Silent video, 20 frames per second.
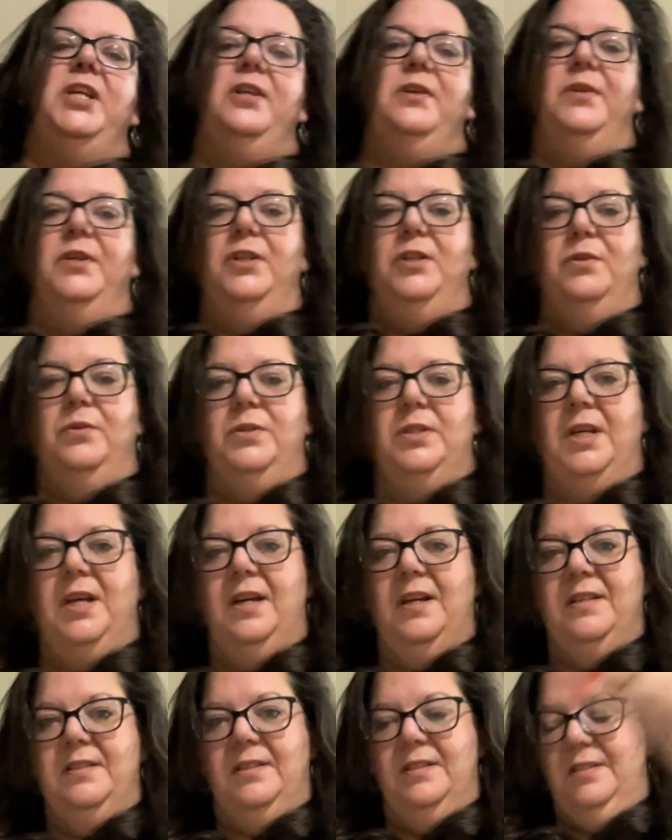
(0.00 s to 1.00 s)
You can use that
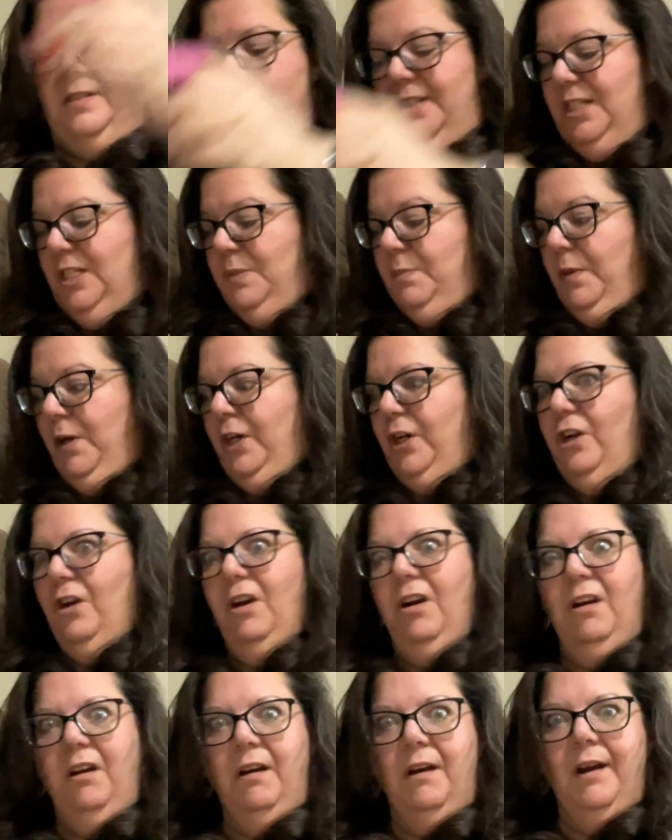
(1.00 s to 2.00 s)
as a stitch marker.
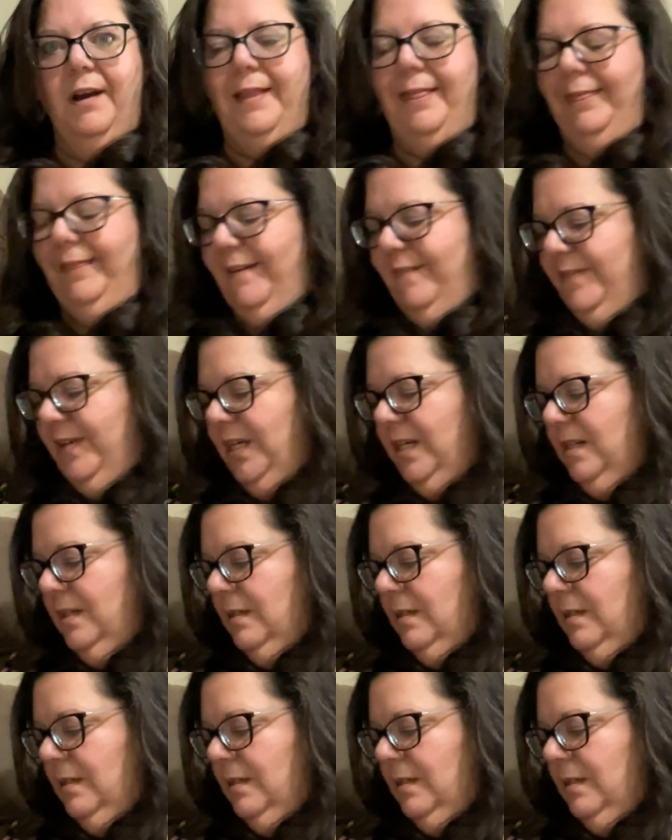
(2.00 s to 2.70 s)
Love it.